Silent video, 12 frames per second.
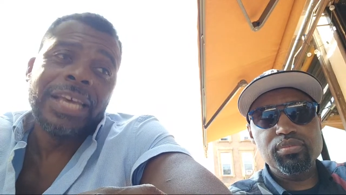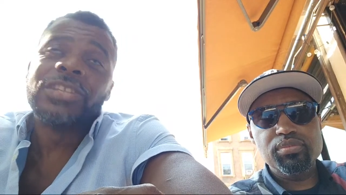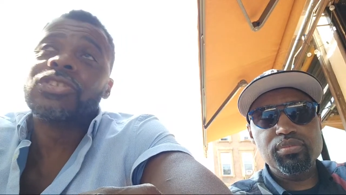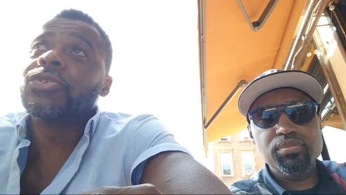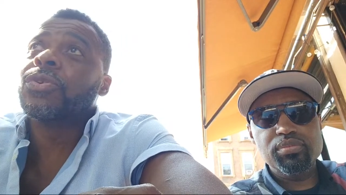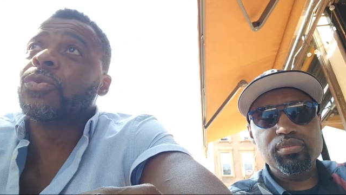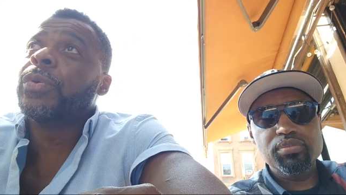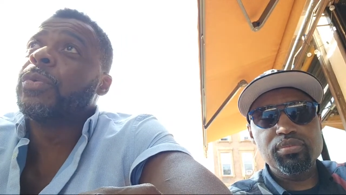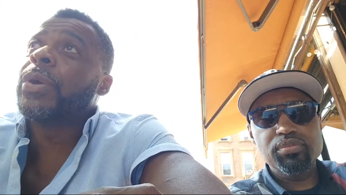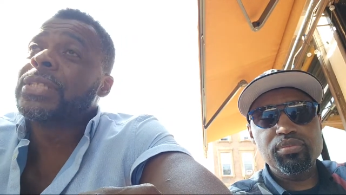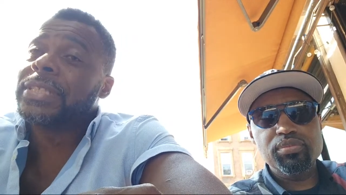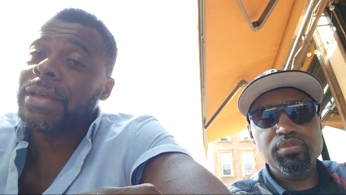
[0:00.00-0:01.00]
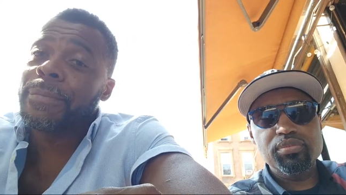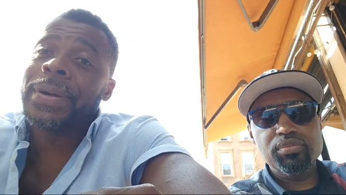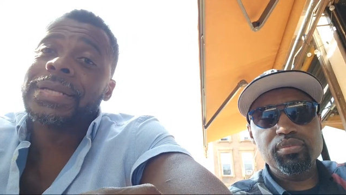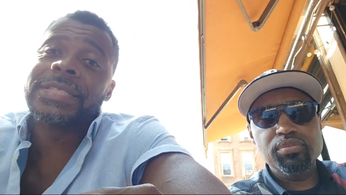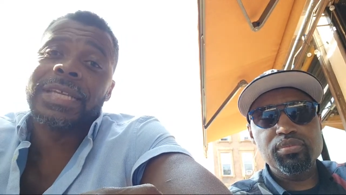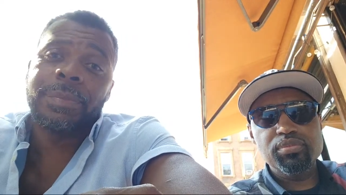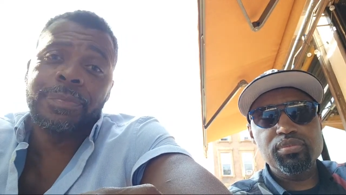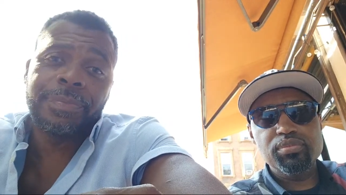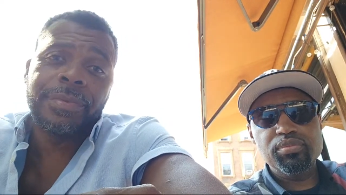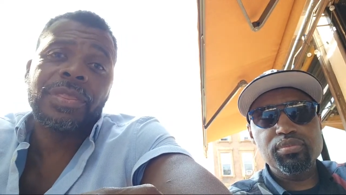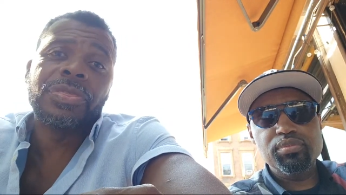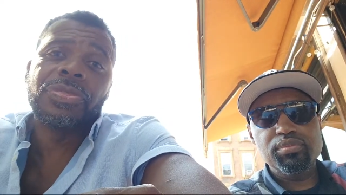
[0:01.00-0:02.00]
Speaker 1: until we went step by step
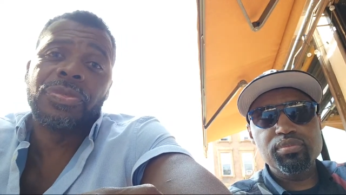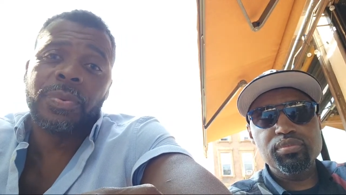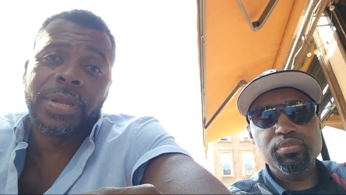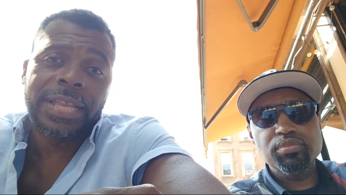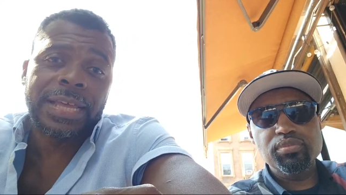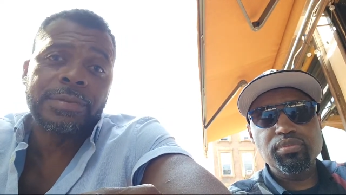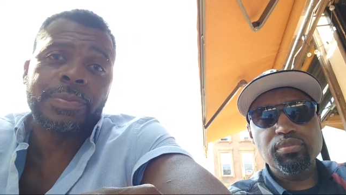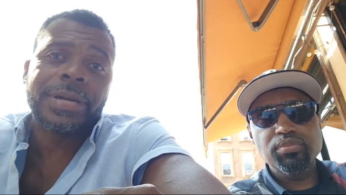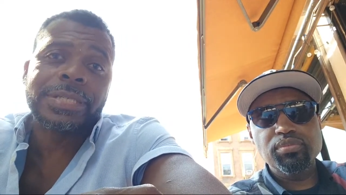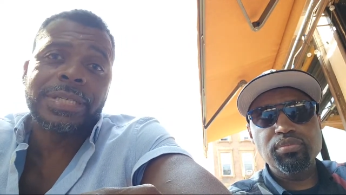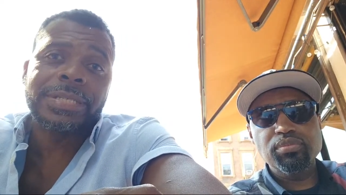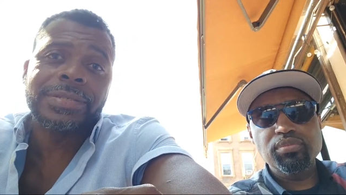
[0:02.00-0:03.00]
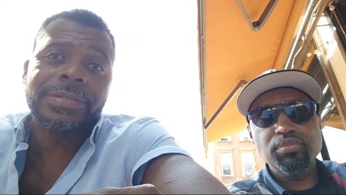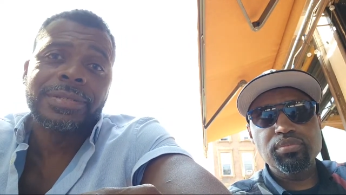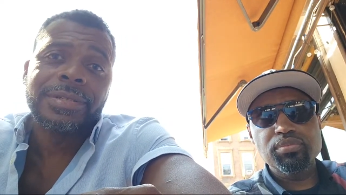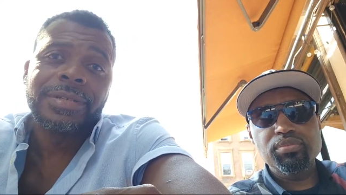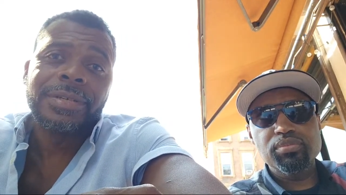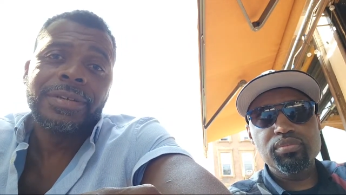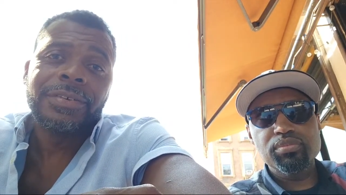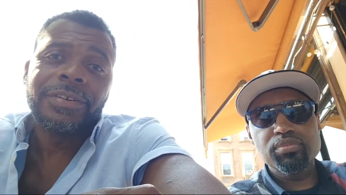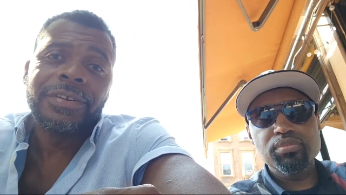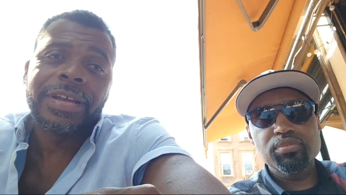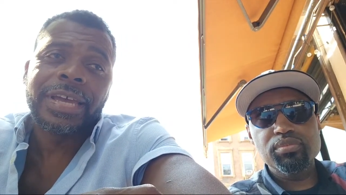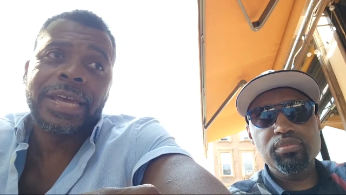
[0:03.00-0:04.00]
through the claims process.
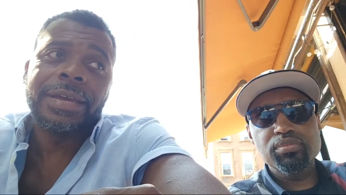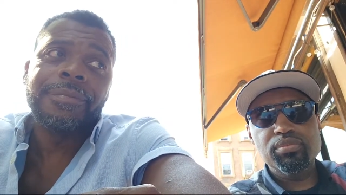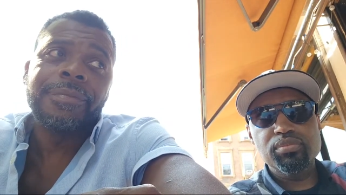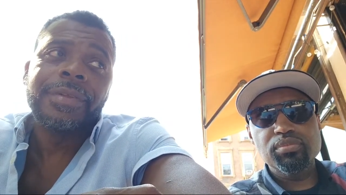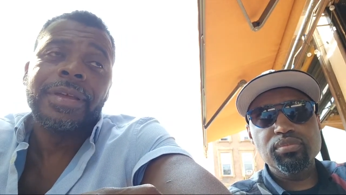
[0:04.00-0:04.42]
Okay,